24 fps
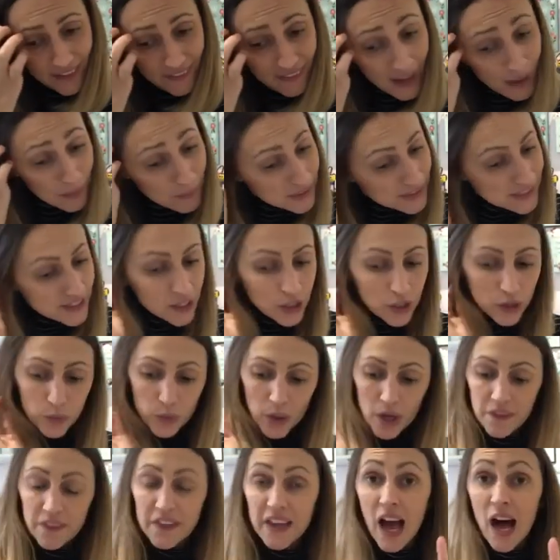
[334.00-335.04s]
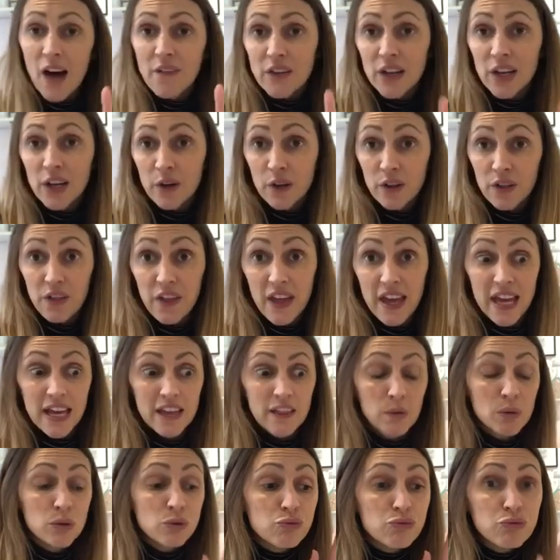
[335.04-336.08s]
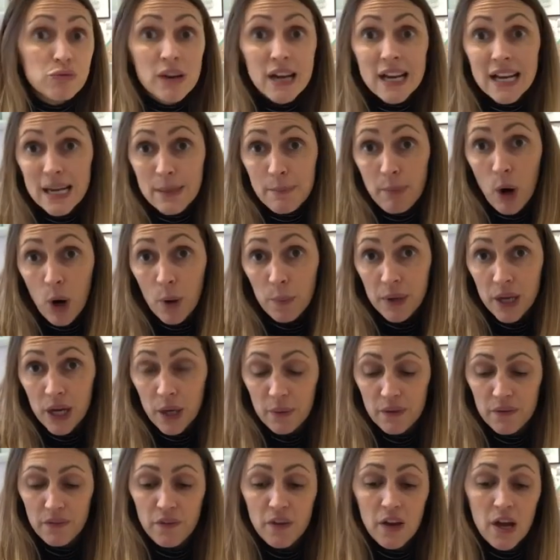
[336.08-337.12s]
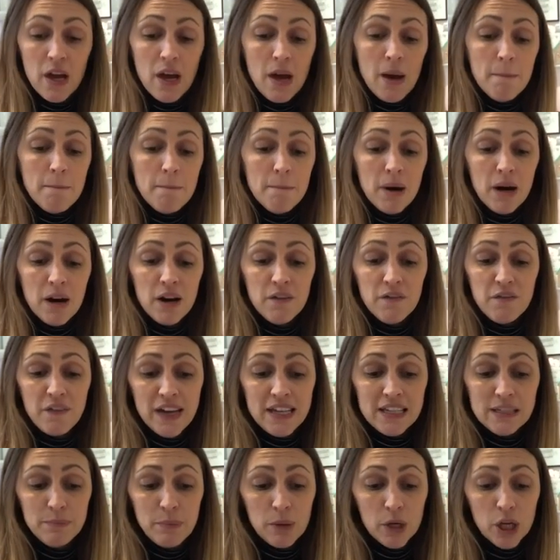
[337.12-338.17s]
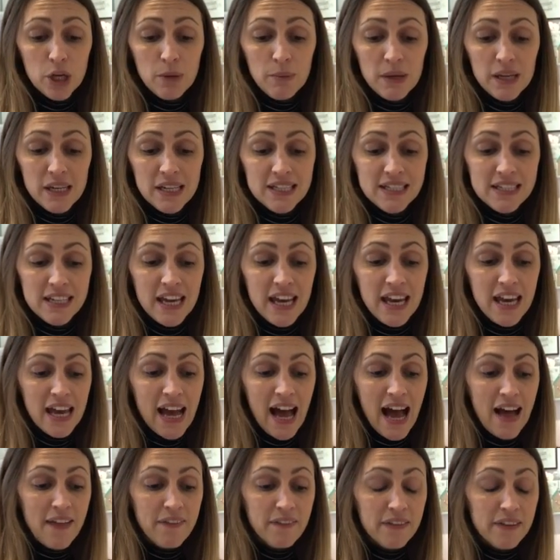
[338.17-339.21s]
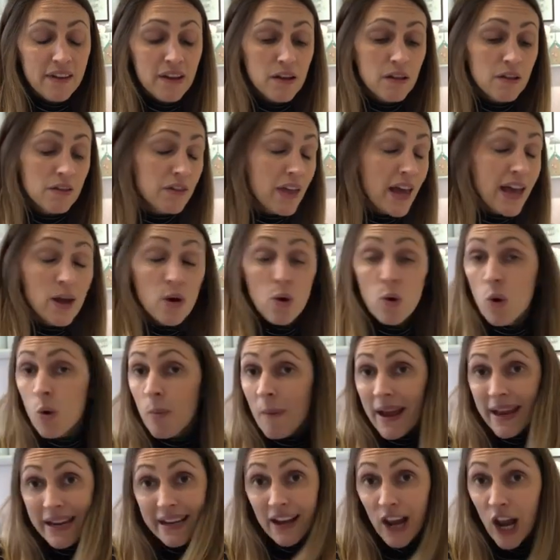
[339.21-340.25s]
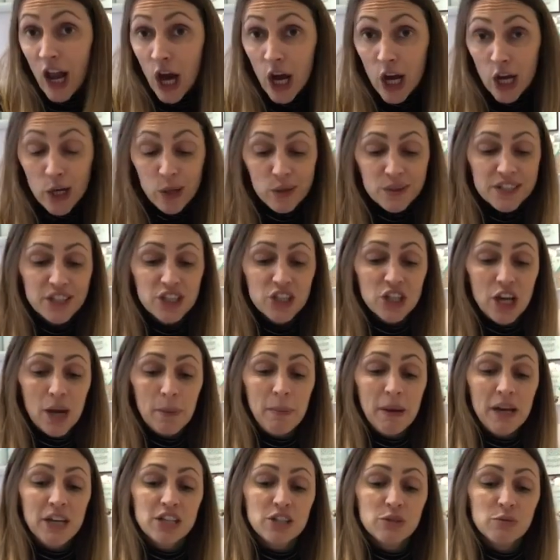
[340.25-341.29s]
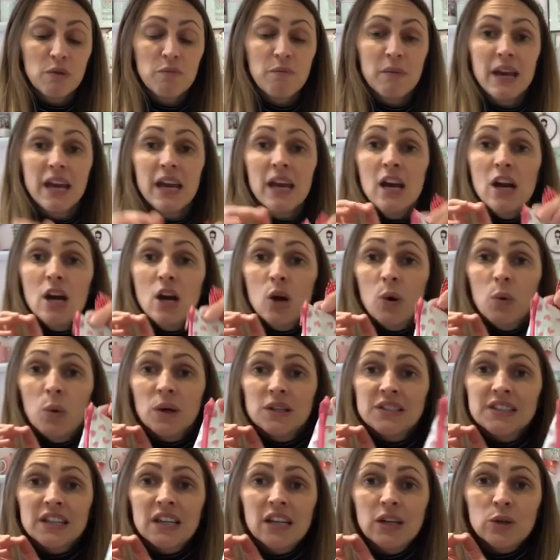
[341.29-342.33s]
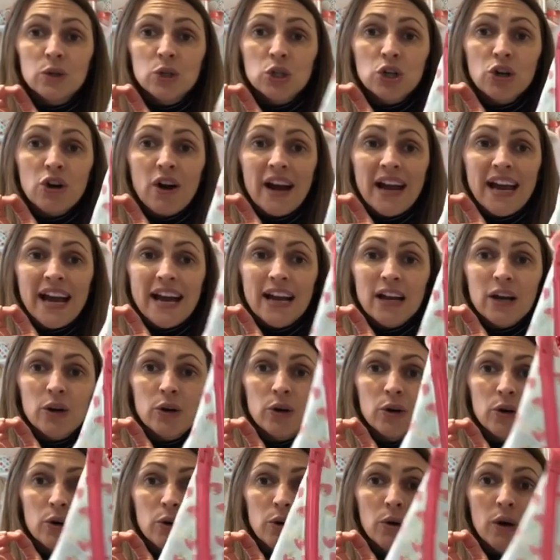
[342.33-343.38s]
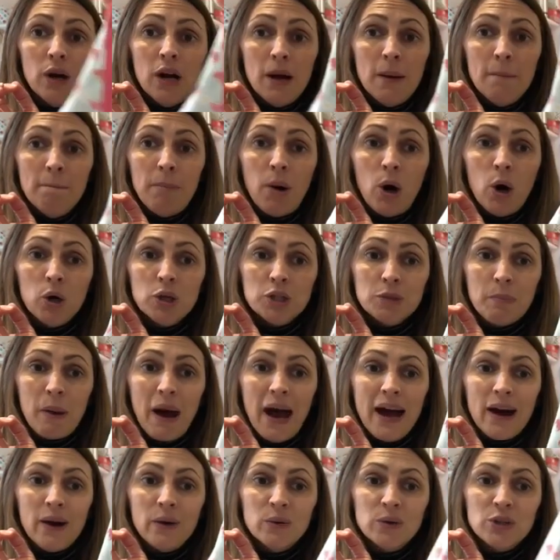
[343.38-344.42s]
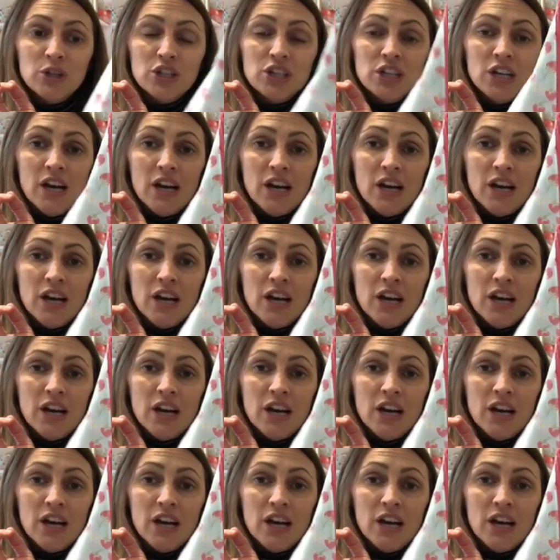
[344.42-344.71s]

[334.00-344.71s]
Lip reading: that one's a good one. The other little thing that was really popular with my Facebook community, and they all made loads and shared pictures with me, was the little triangle pod pouch.